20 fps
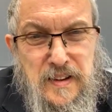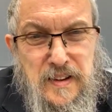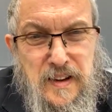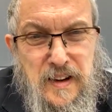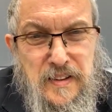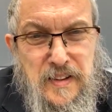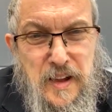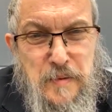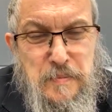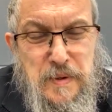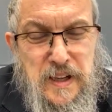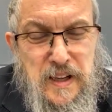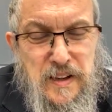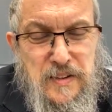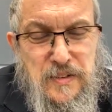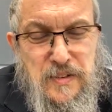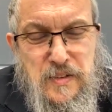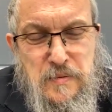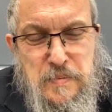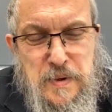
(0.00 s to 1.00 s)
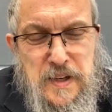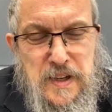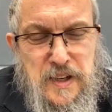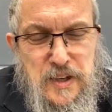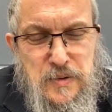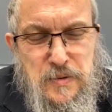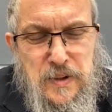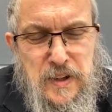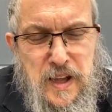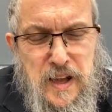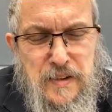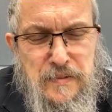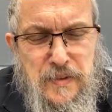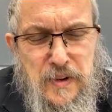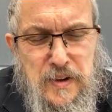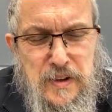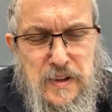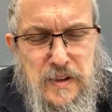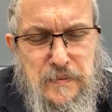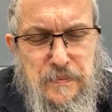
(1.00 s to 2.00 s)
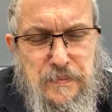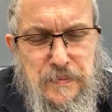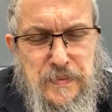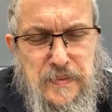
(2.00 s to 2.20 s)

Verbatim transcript: and then because of the pity you will have on it